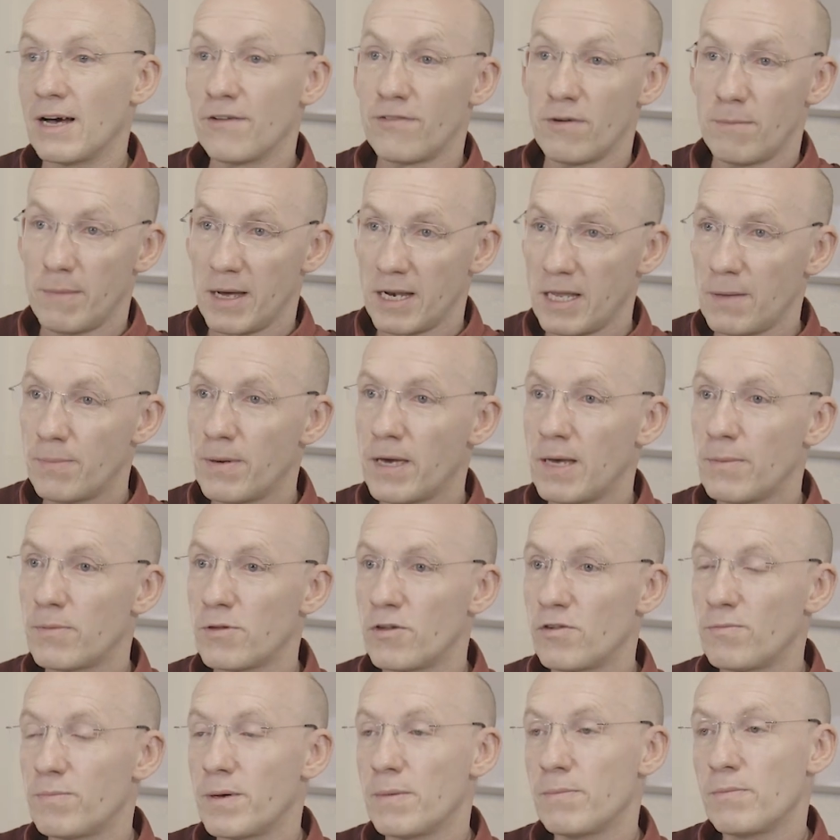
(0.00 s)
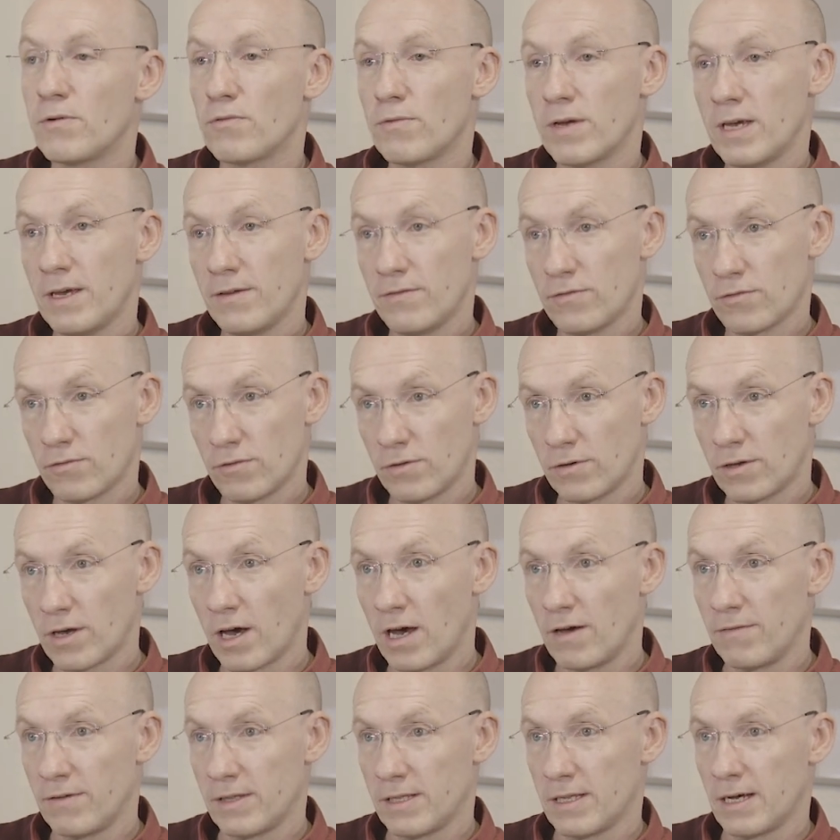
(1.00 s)
Now, for many people who've been bereaved through
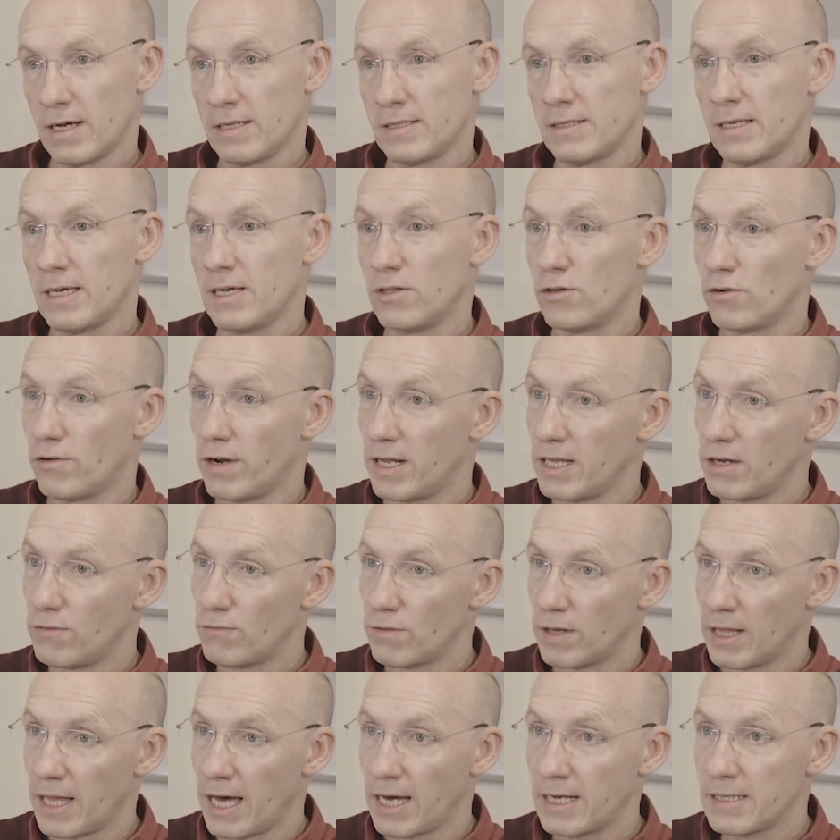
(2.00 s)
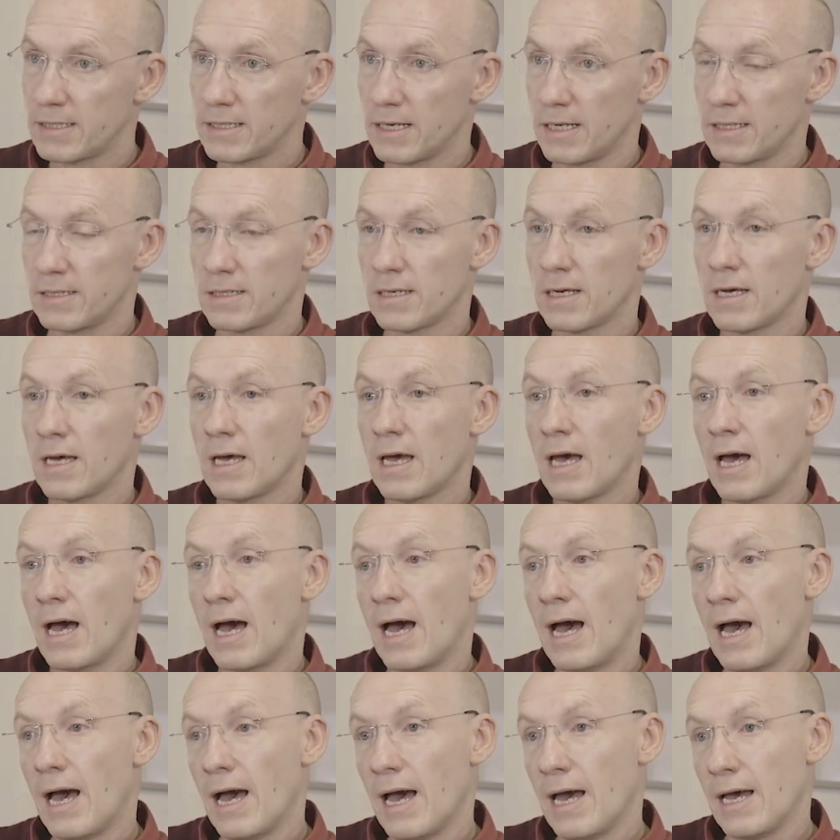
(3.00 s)
COVID-19 or any related
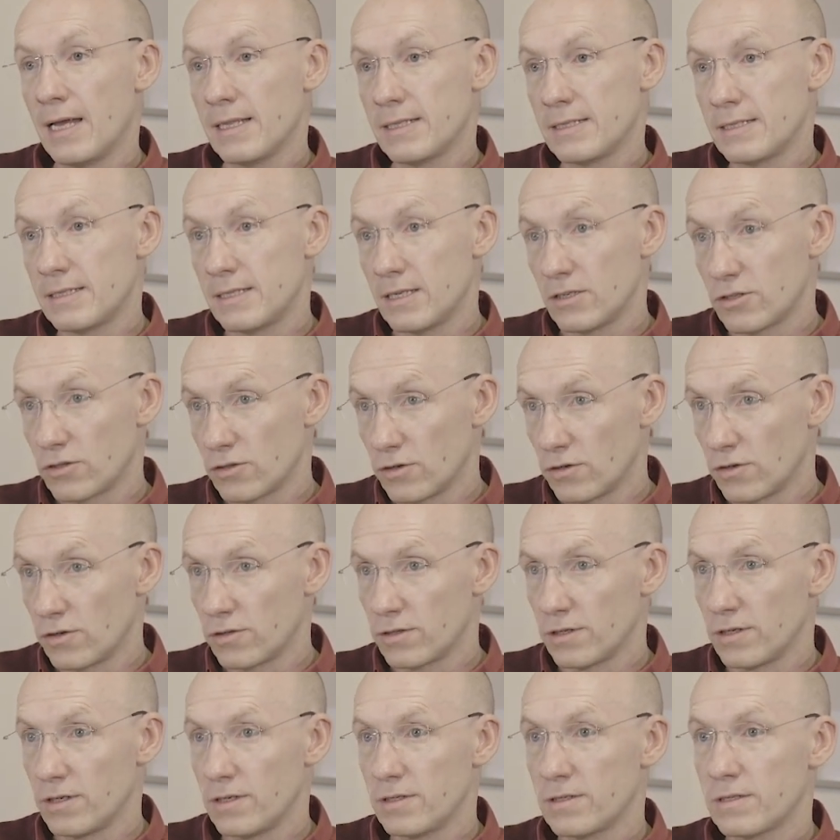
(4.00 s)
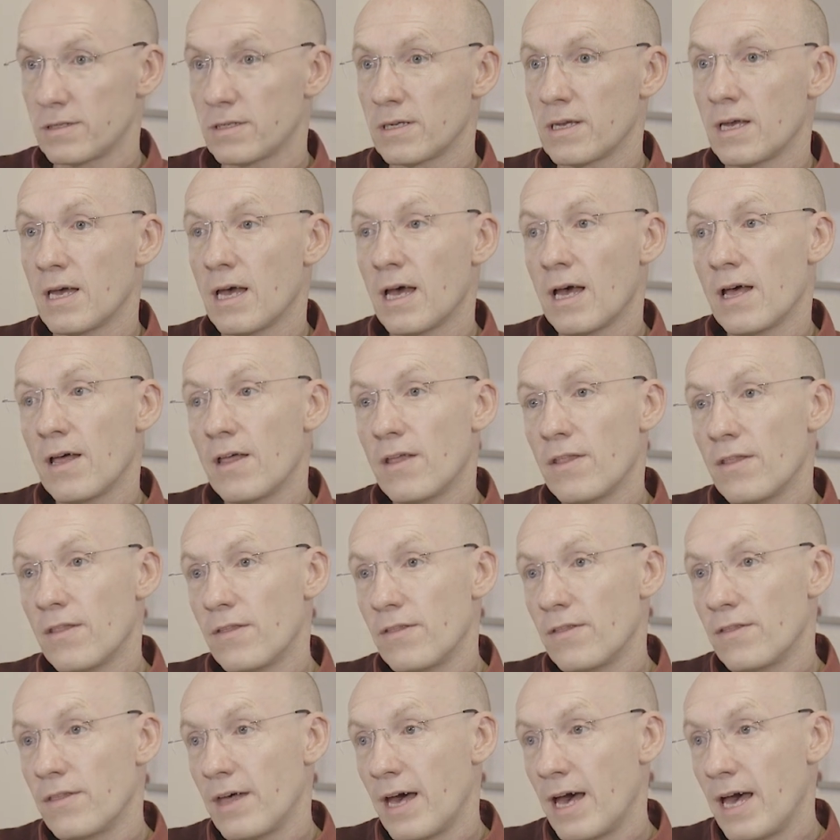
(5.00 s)
disorders,
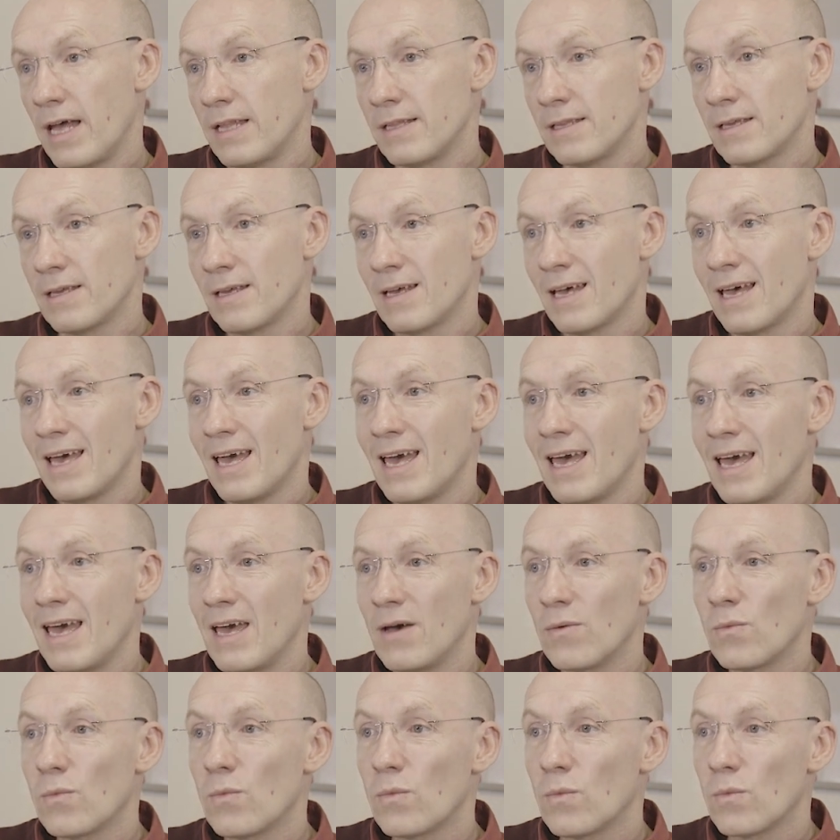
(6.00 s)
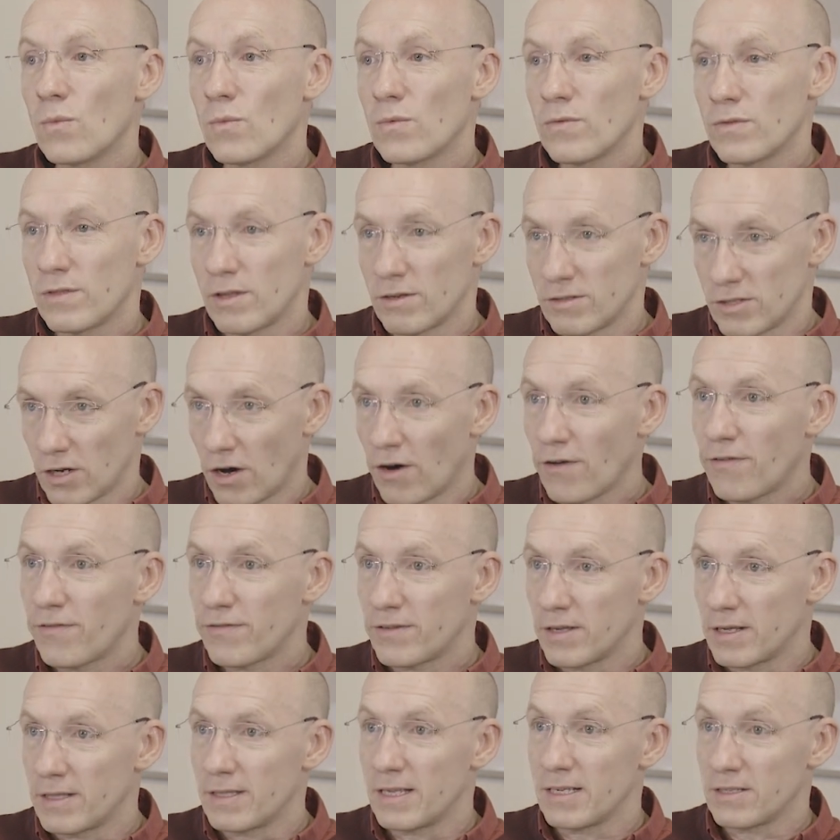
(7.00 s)
then there's
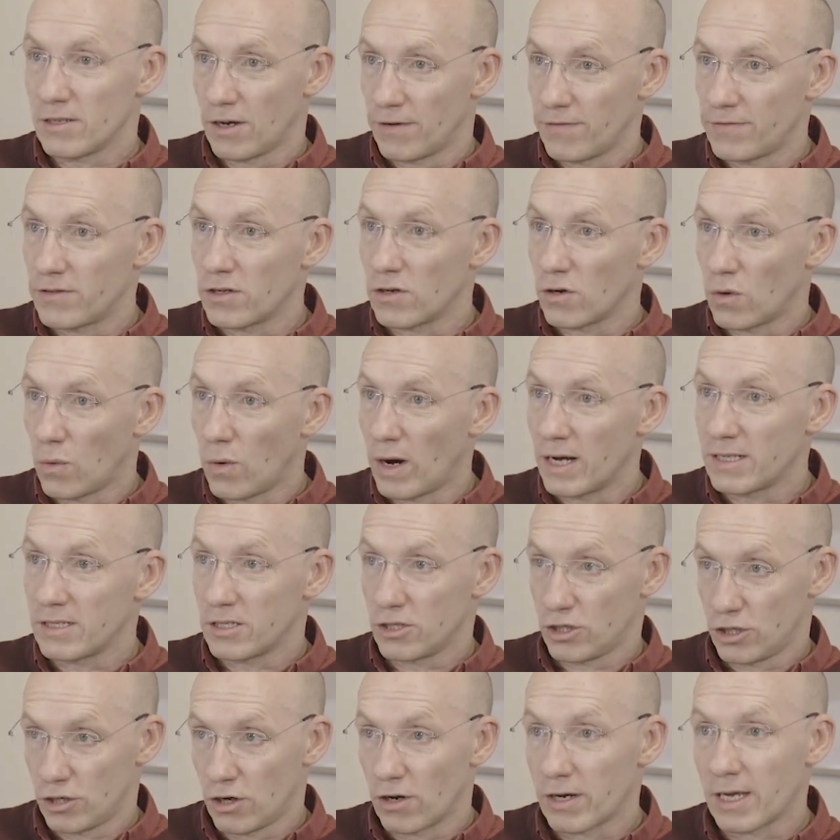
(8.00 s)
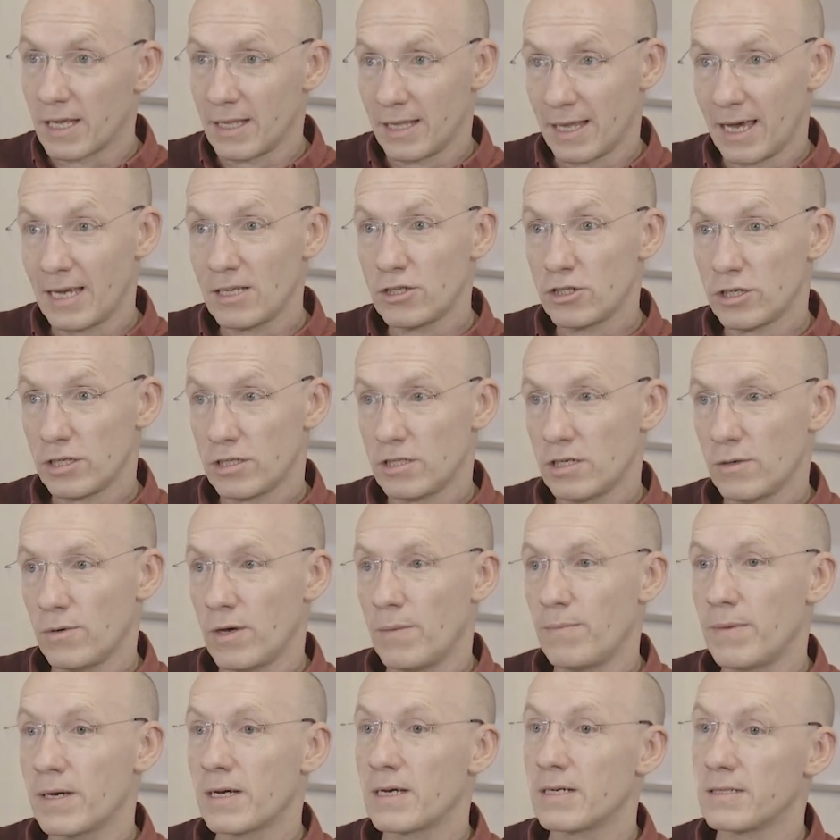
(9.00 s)
often quite a shocking nature to
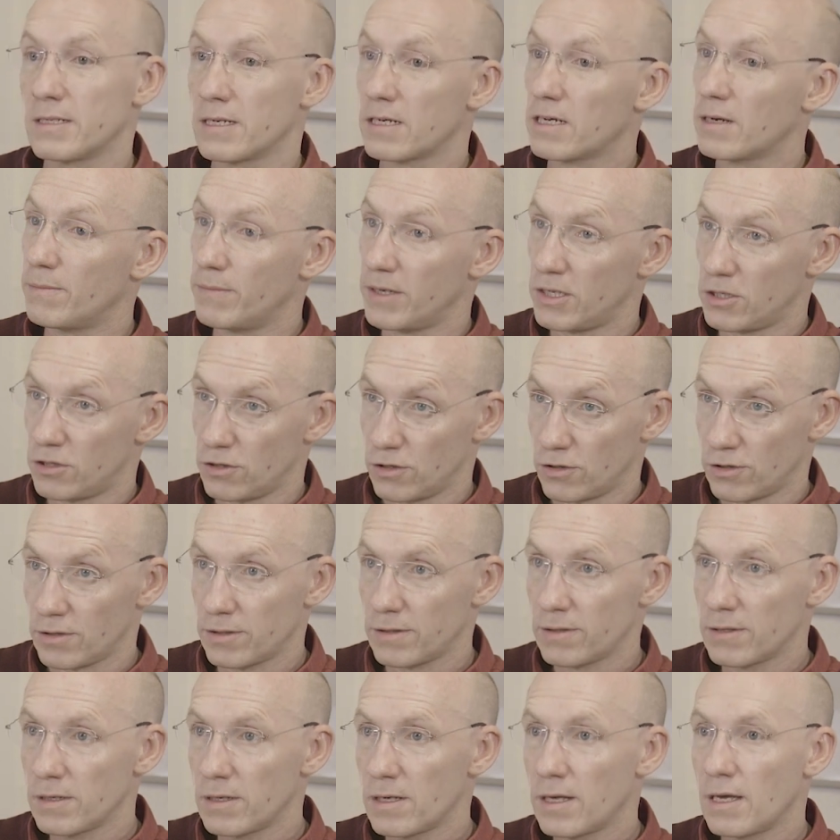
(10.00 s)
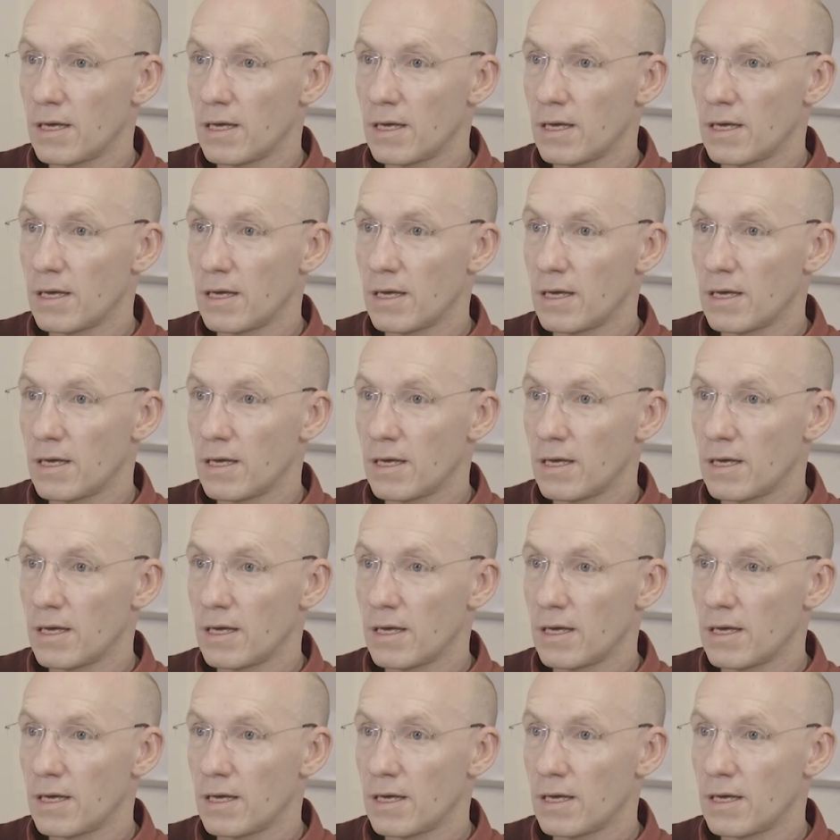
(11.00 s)
it because it can be sudden.